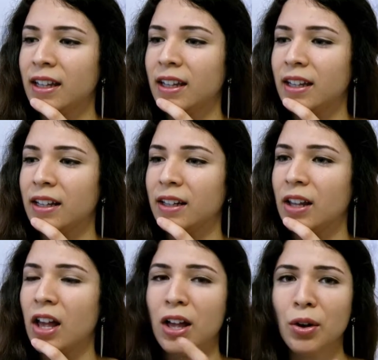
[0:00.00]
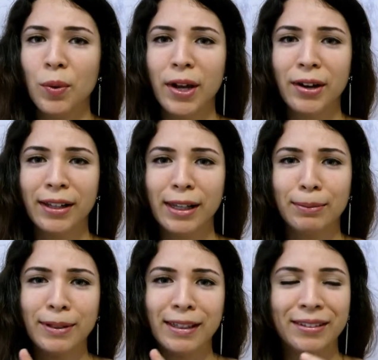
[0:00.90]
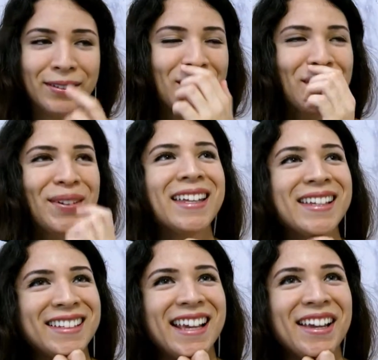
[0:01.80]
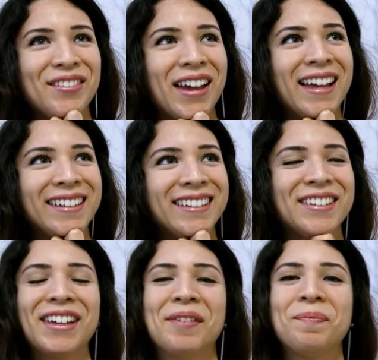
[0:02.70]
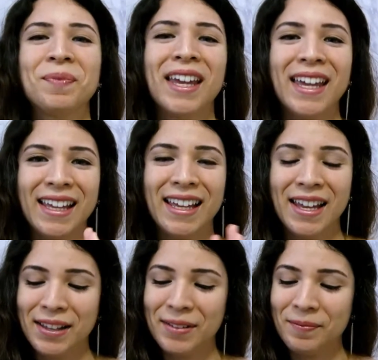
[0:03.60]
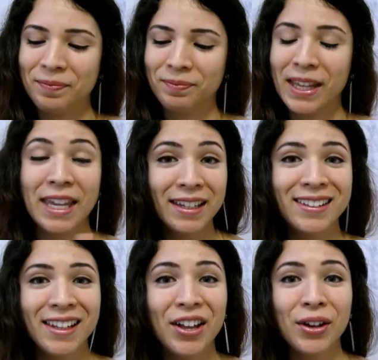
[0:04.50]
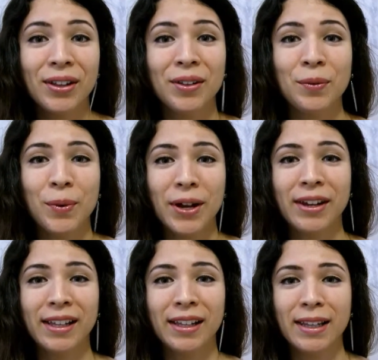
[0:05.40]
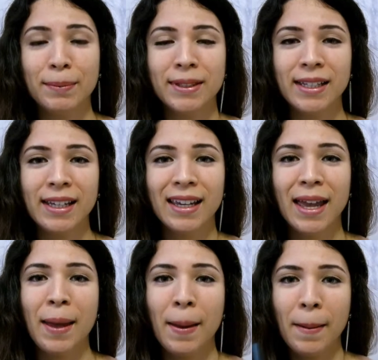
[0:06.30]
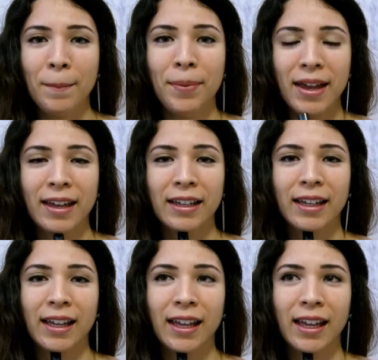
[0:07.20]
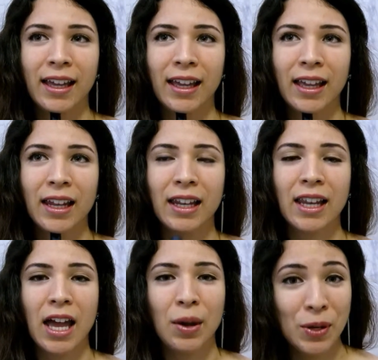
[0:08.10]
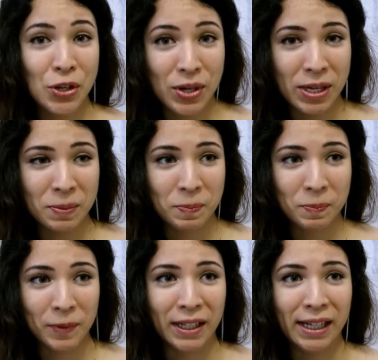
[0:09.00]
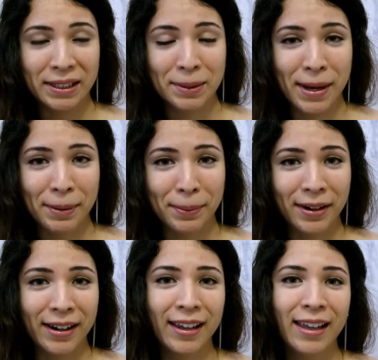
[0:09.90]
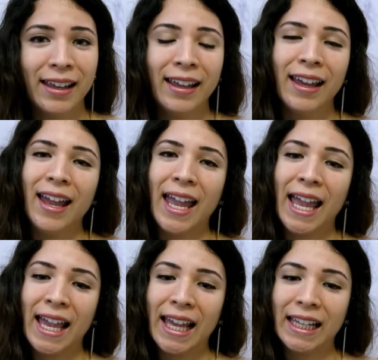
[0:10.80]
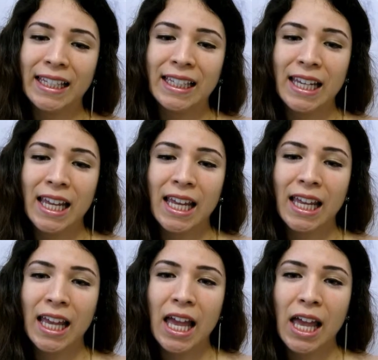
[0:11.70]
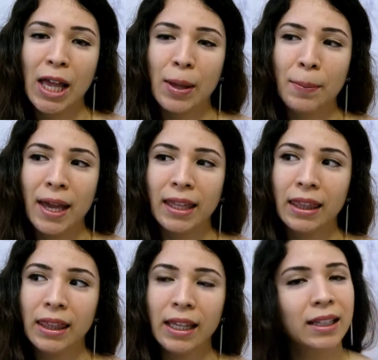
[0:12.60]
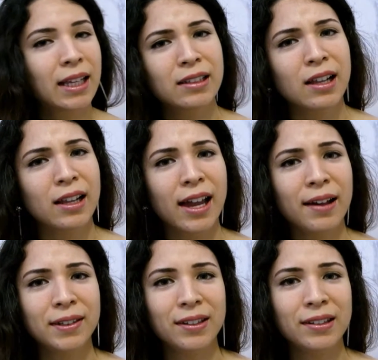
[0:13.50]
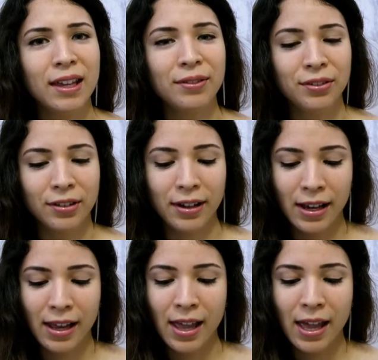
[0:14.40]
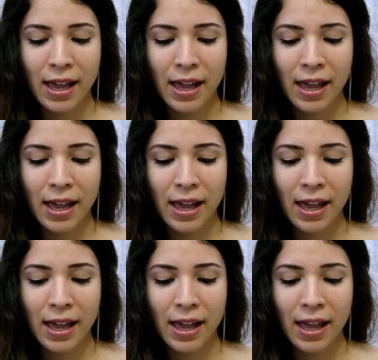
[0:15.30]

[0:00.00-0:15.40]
A long wearing lipstick. What was I saying? Fast? Okay. It is a long wearing lipstick, but not when you eat. That's the bad part. And I think that's all I have to say for it.